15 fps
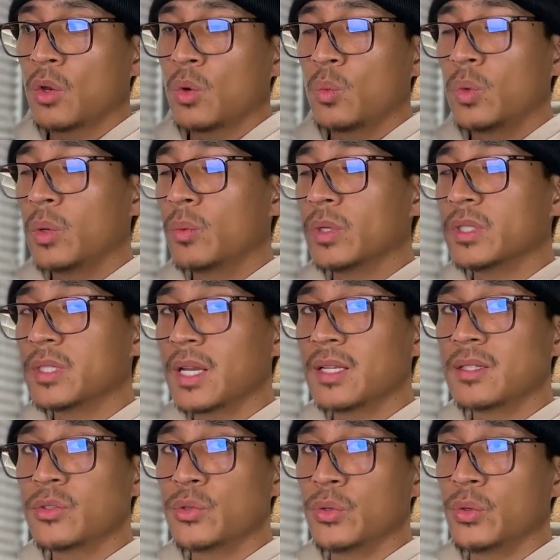we would
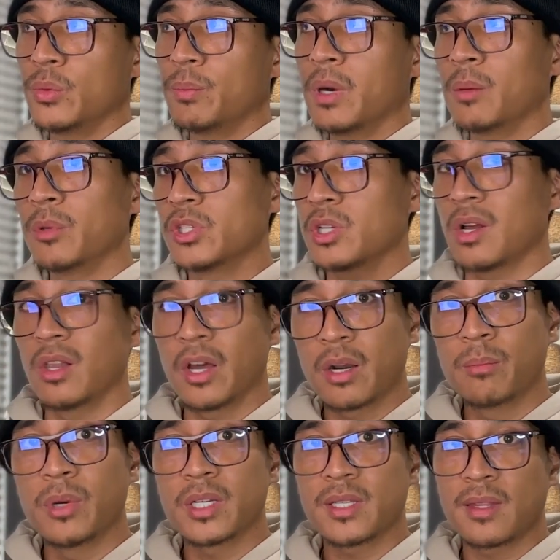tend to publish a lot of
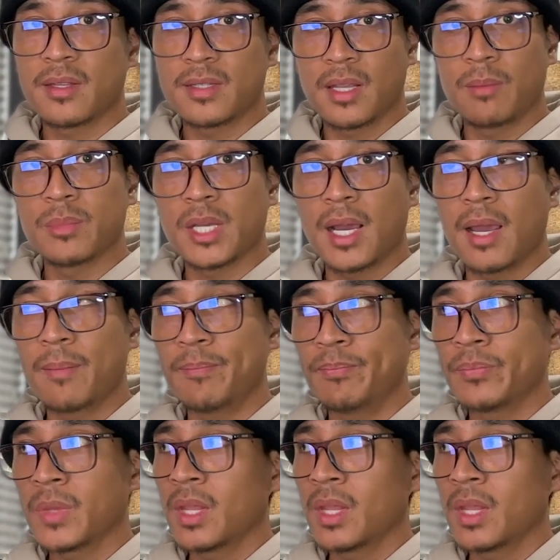books at the same time.